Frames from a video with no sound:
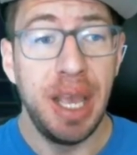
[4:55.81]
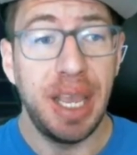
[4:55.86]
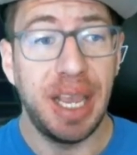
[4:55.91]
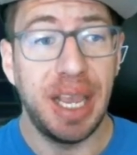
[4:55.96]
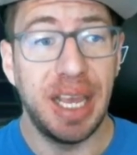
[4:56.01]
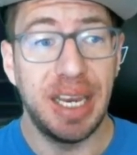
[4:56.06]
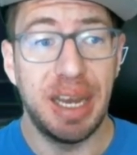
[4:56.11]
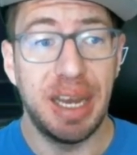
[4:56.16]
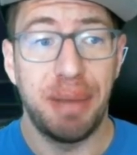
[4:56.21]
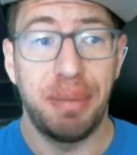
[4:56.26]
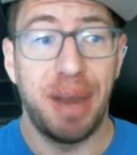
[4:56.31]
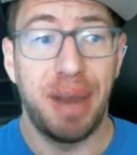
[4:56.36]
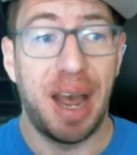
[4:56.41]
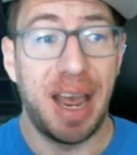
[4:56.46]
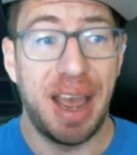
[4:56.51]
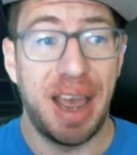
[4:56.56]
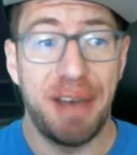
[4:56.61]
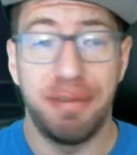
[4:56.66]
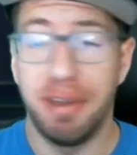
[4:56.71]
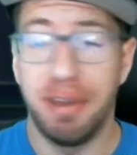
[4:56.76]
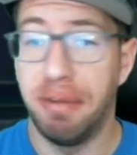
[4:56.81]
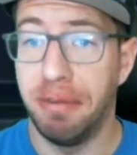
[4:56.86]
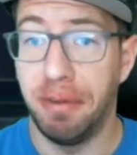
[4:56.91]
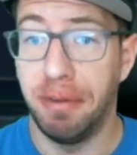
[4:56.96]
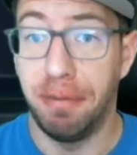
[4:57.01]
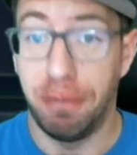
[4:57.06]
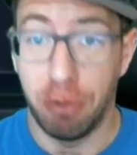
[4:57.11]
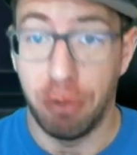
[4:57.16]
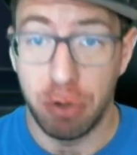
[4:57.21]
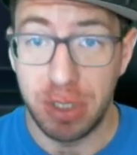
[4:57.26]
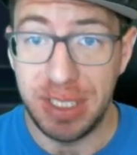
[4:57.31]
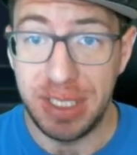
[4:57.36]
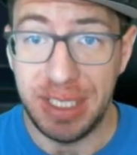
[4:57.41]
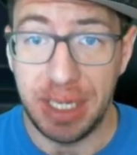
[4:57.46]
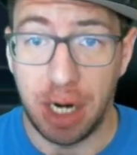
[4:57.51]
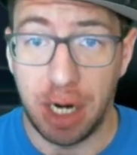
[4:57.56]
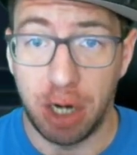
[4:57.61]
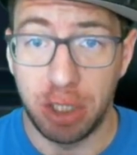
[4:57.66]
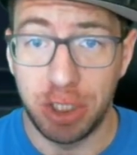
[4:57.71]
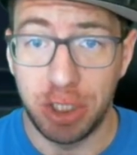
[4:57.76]
and I have level
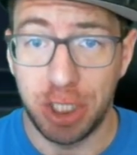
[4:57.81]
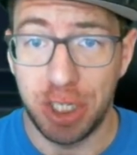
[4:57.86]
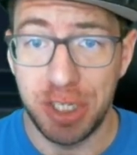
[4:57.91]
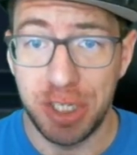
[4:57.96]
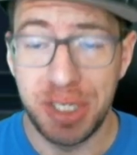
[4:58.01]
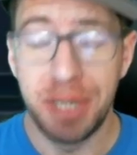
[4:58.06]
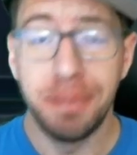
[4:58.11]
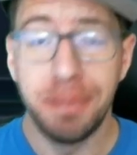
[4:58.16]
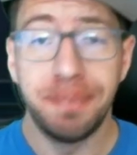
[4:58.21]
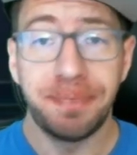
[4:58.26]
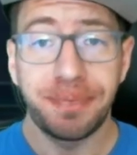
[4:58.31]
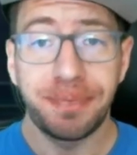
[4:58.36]
14 archers,